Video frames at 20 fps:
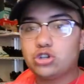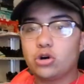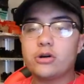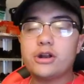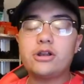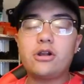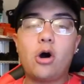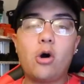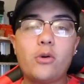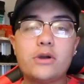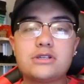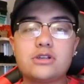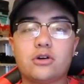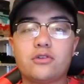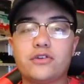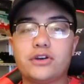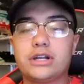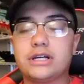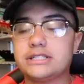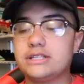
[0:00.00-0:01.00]
Jordan always
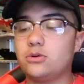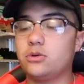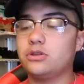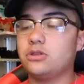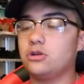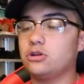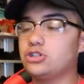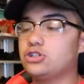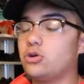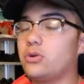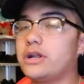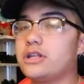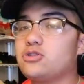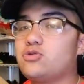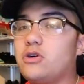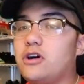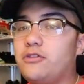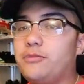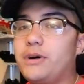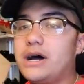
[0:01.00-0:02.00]
overdoes it with their Jordan
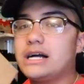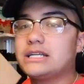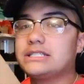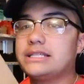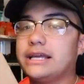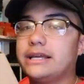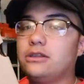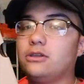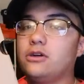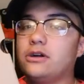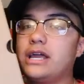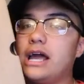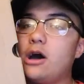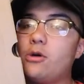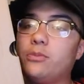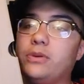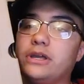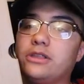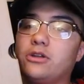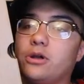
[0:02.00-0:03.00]
12 box. Like look
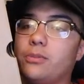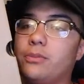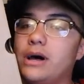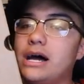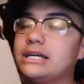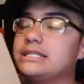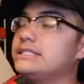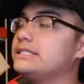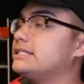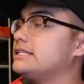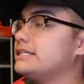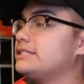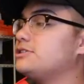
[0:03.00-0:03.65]
how big their box is.